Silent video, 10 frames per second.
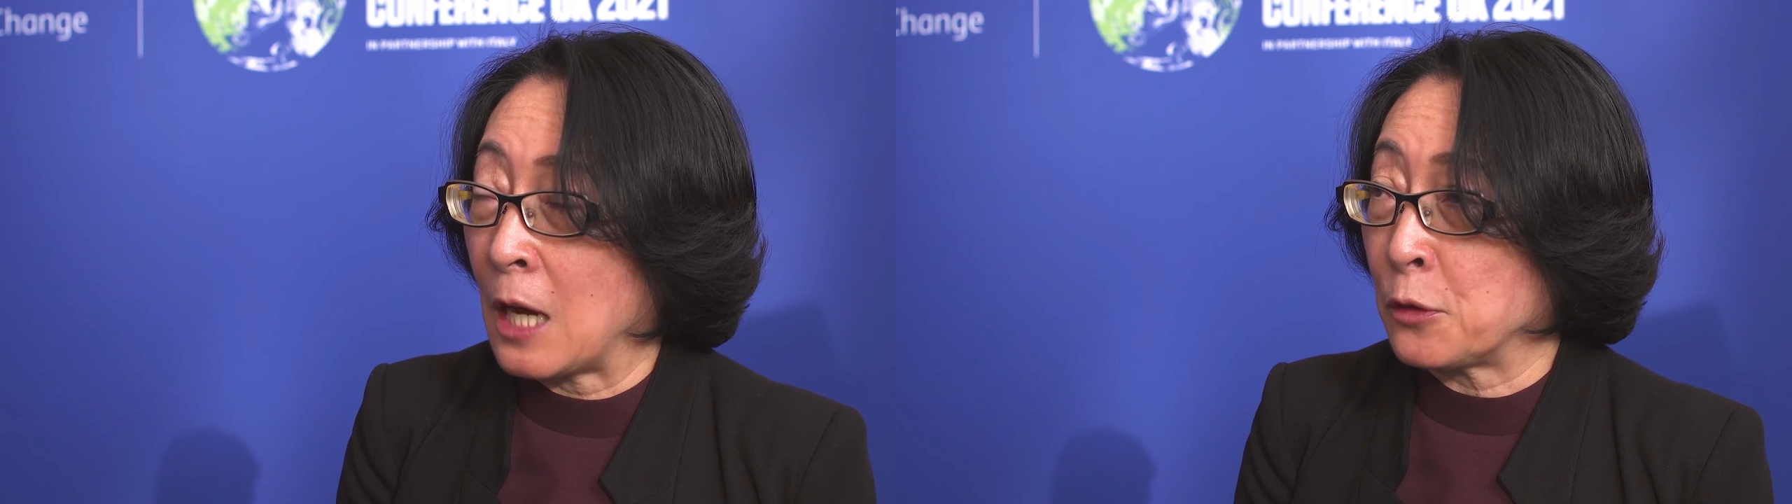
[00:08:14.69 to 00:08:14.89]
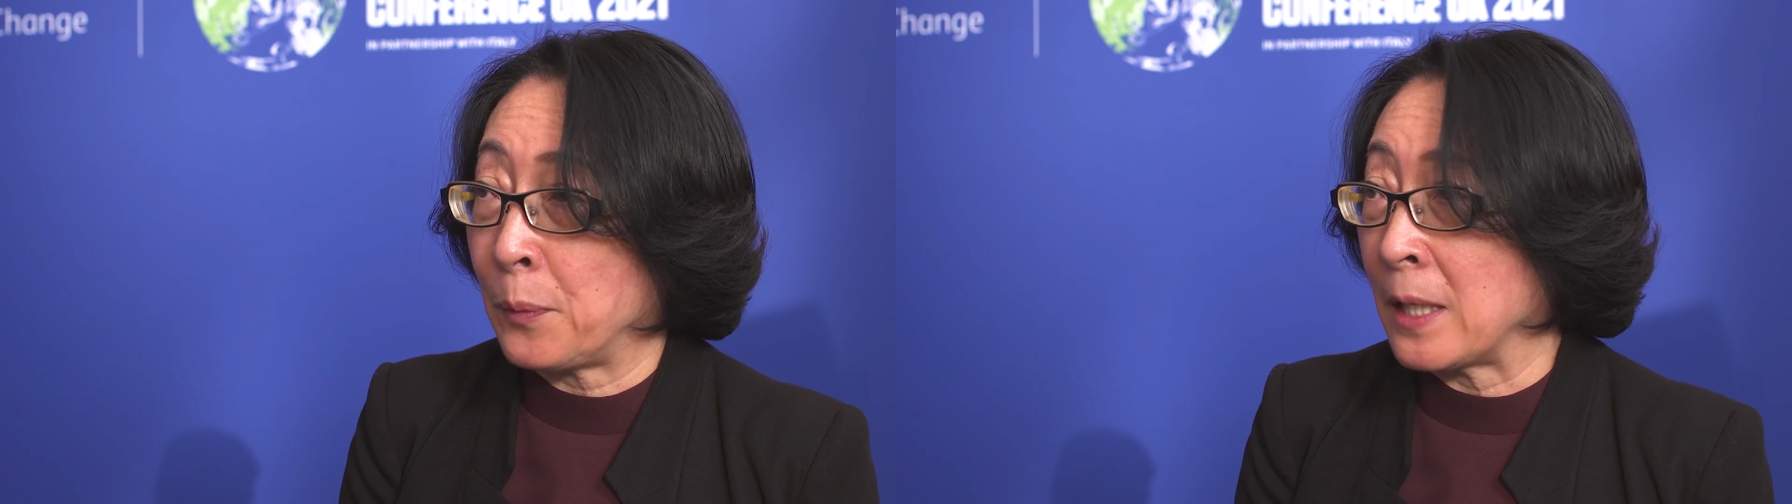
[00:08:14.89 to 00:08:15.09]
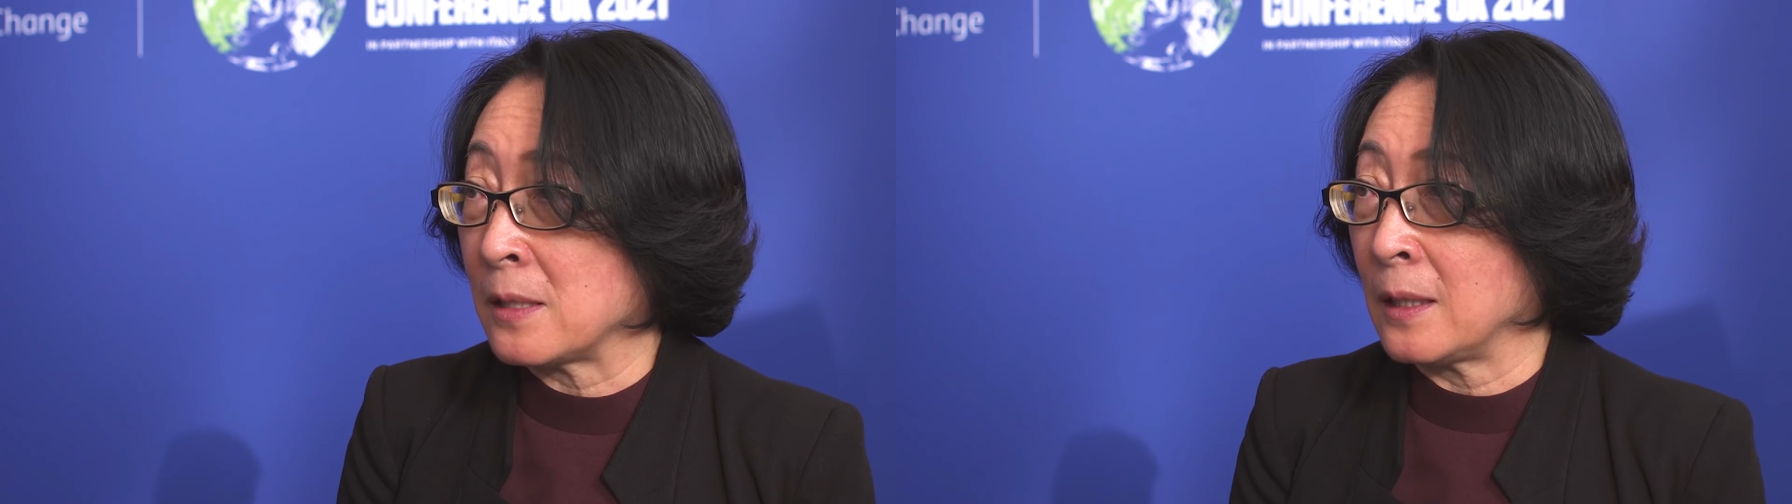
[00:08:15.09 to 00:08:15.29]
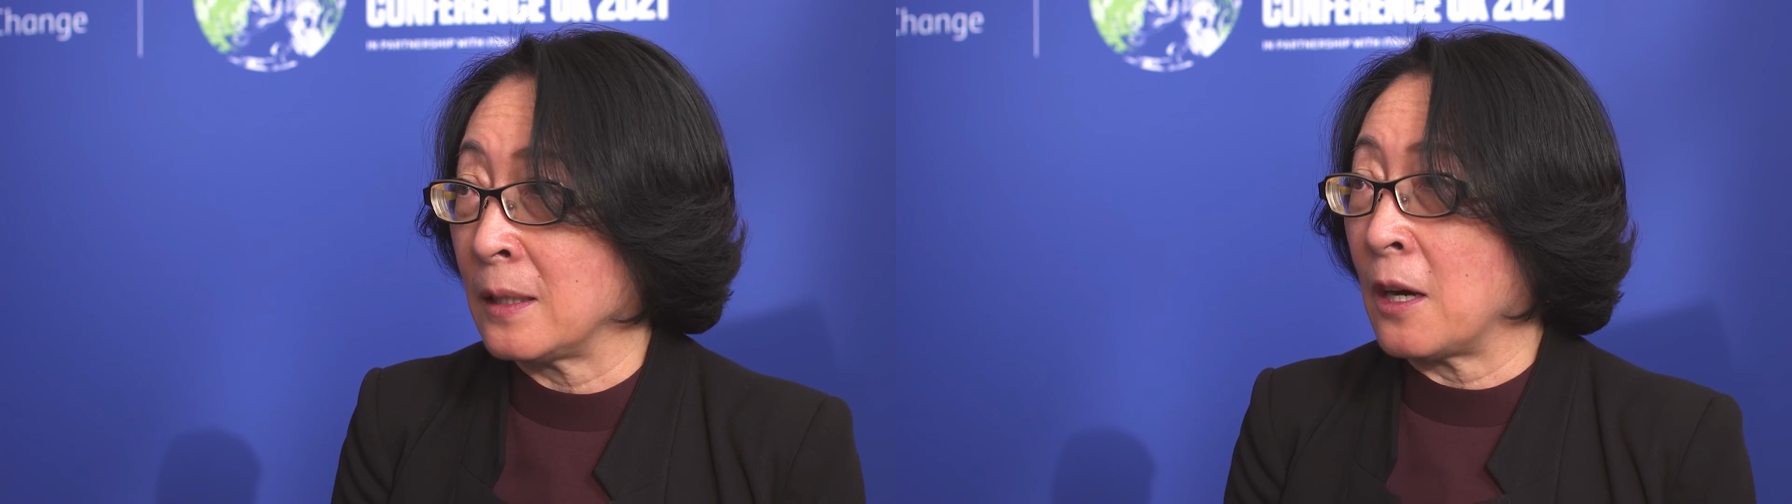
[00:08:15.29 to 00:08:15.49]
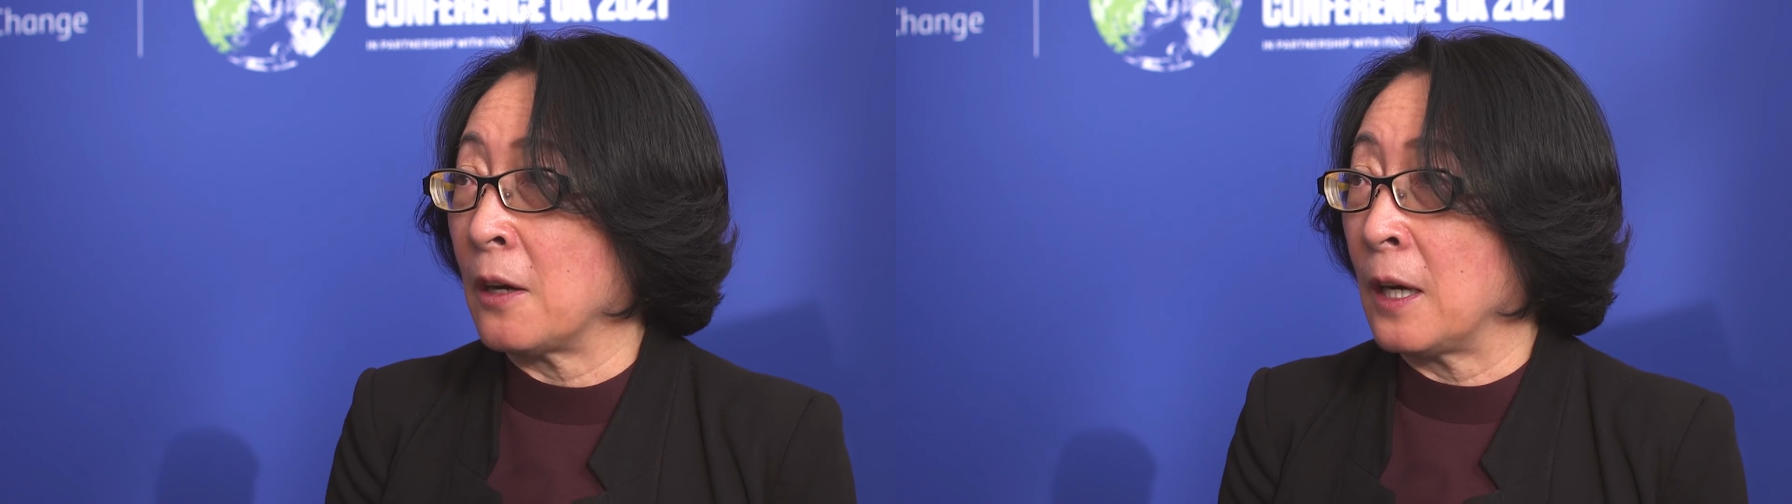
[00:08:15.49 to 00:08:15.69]

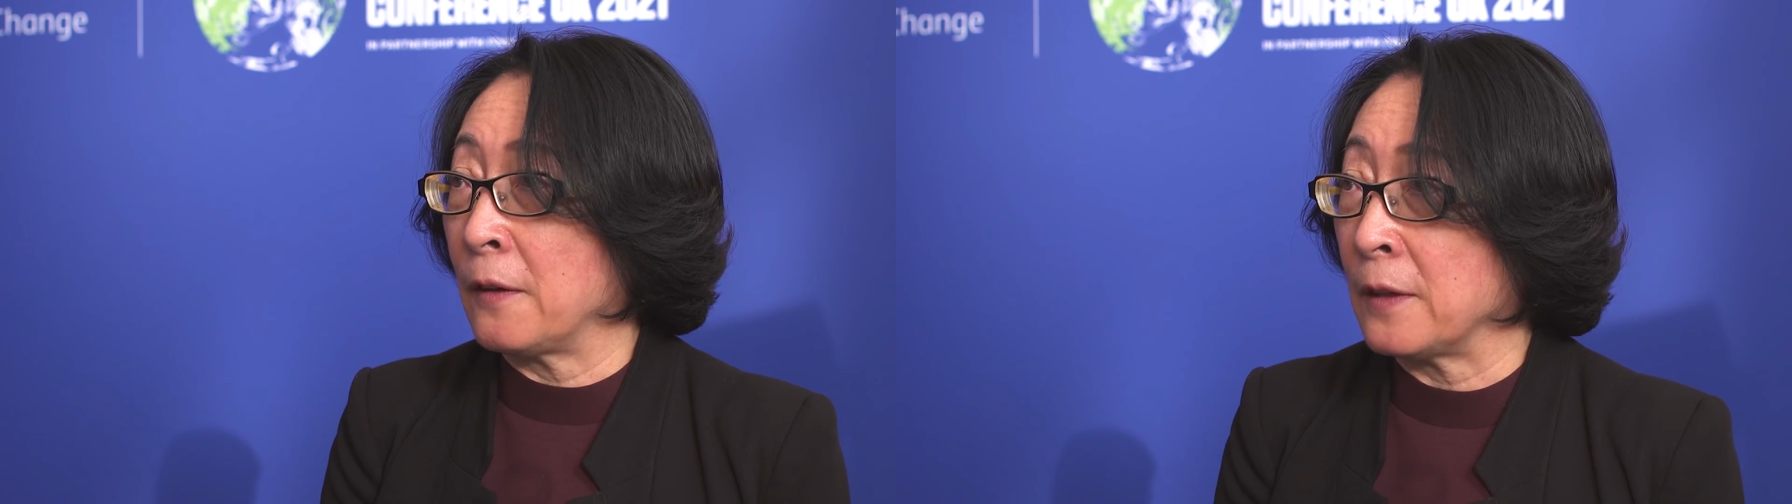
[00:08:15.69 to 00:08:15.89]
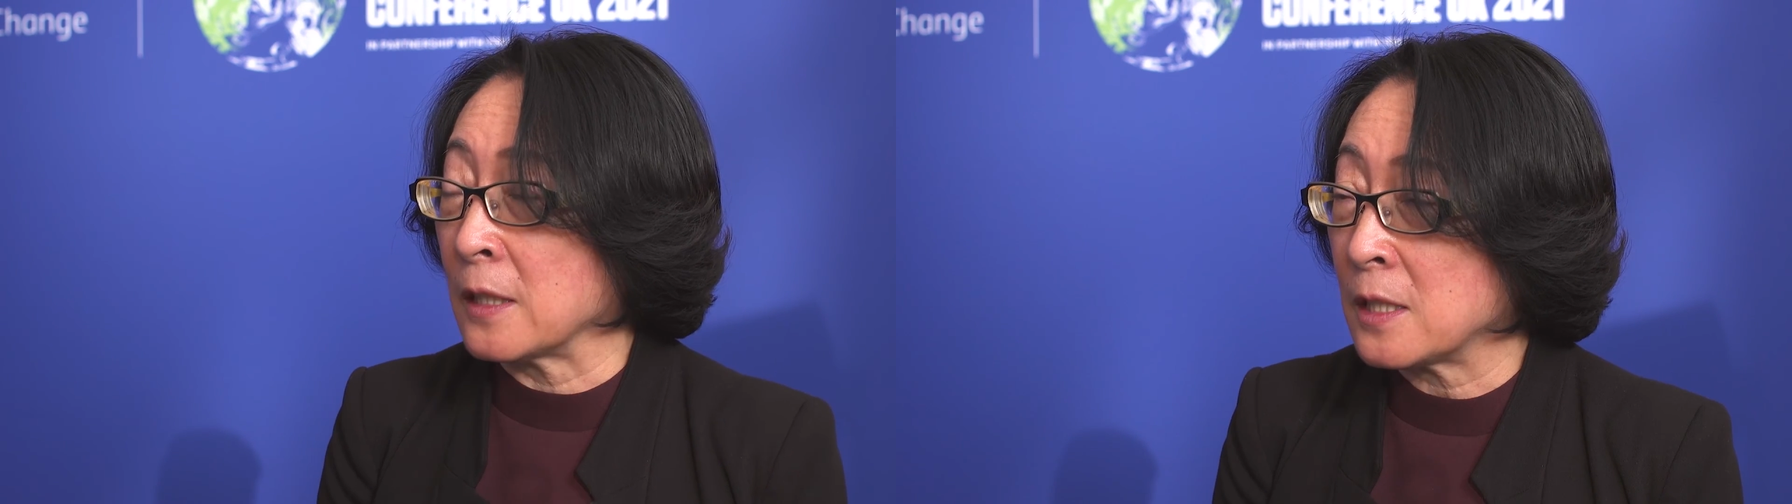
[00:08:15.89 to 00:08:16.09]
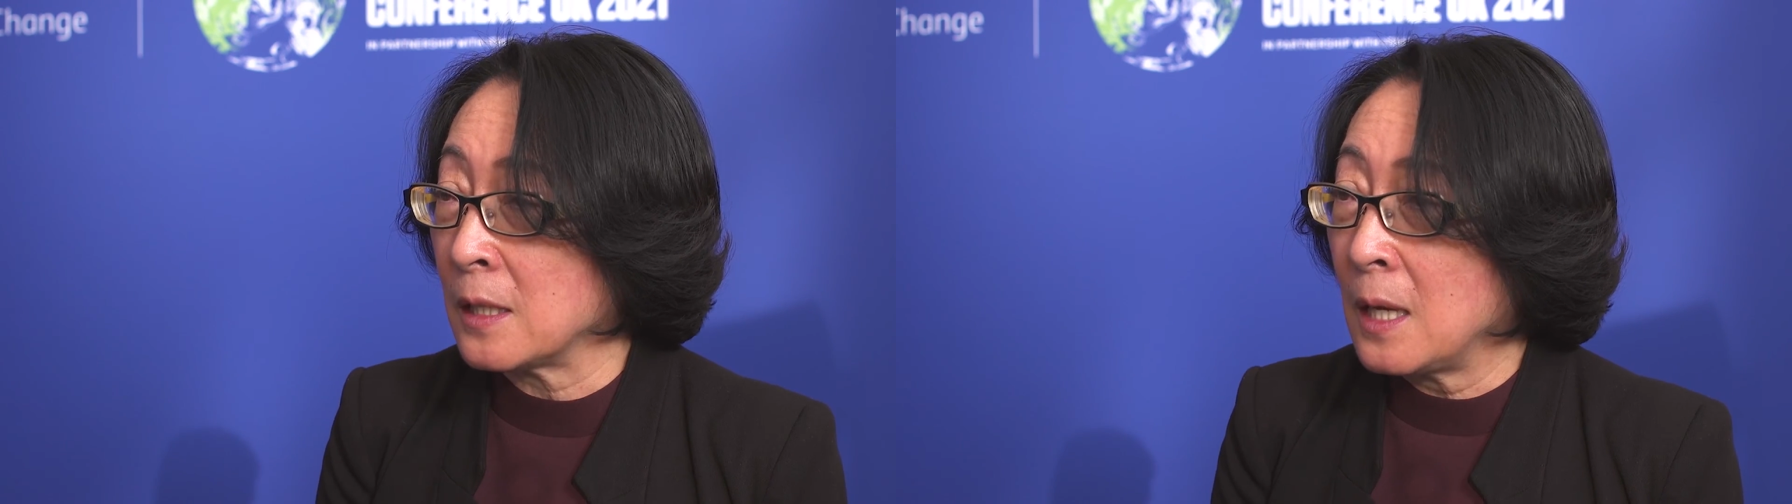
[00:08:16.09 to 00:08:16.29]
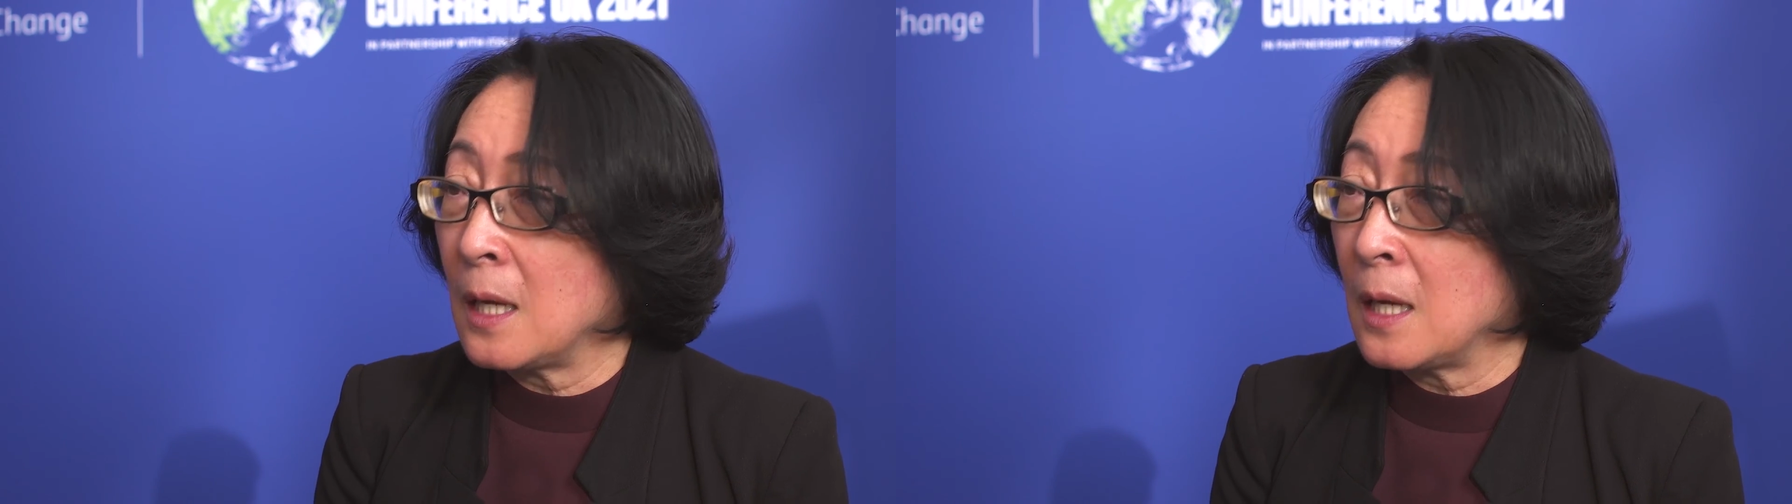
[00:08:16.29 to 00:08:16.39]
outpacing our efforts.